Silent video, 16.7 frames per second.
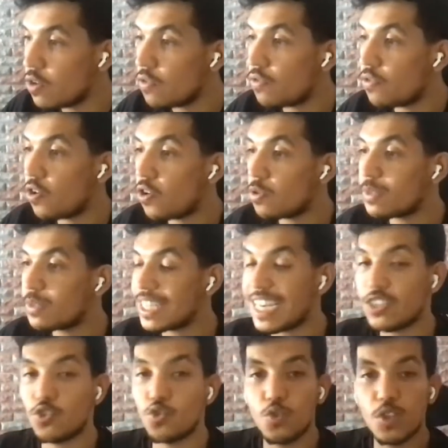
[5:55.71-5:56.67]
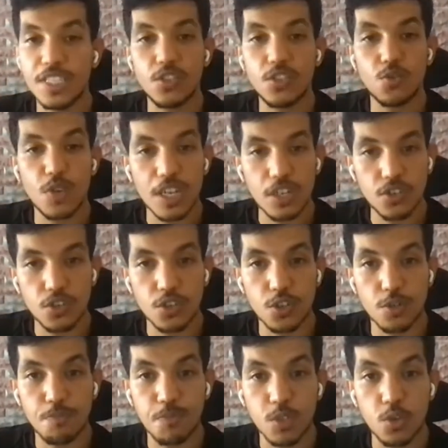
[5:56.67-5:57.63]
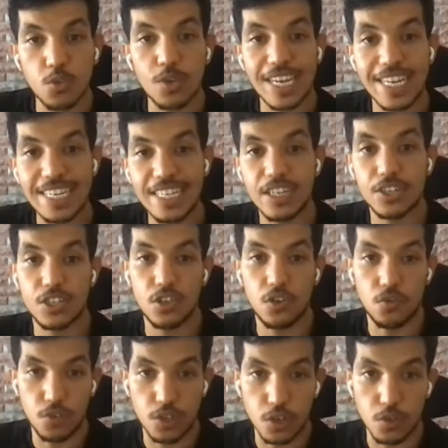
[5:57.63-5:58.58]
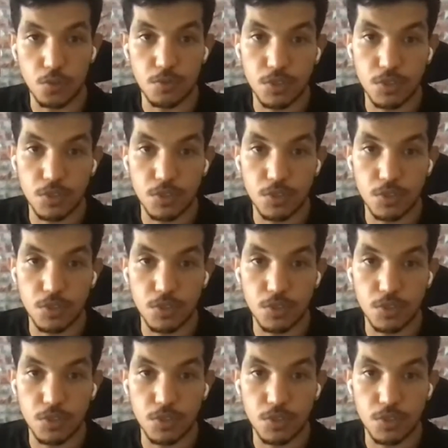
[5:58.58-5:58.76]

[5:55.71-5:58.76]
forms a tree structure or a hierarchy of nodes.